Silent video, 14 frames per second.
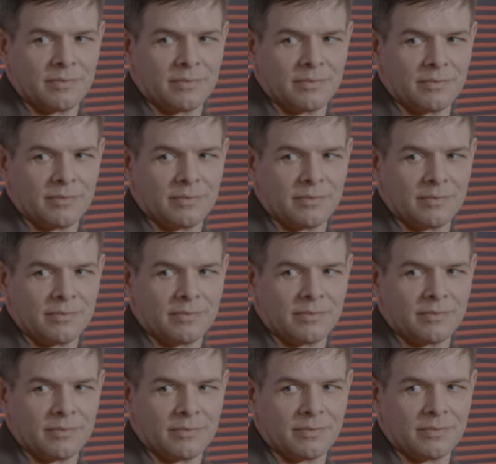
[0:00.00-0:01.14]

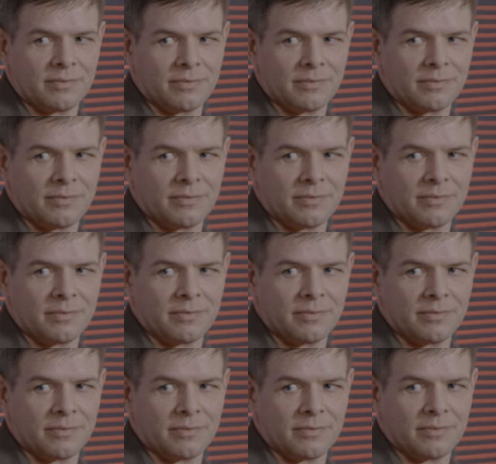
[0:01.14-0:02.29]

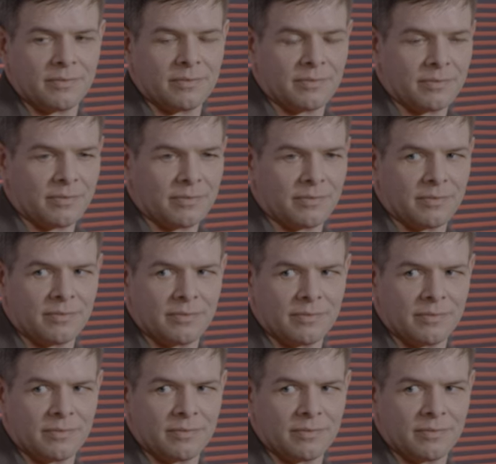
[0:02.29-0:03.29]
The person shown says nothing.